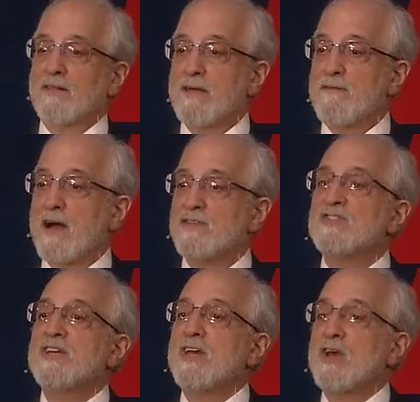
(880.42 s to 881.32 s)
Levi's
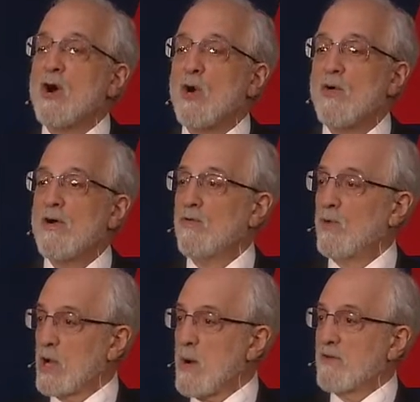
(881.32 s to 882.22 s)
CEO
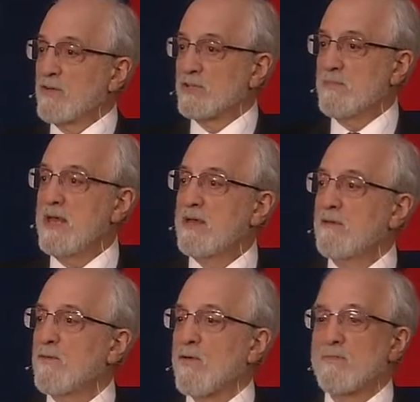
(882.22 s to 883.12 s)
will go out to speak in
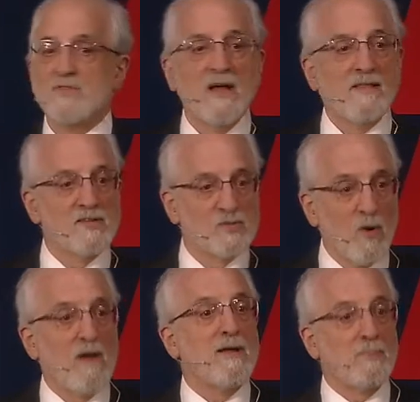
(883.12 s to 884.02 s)
forums like this
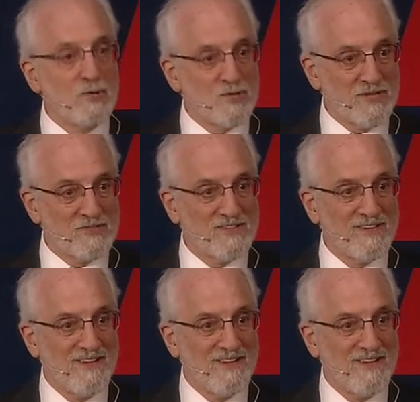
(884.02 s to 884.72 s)
wearing blue jeans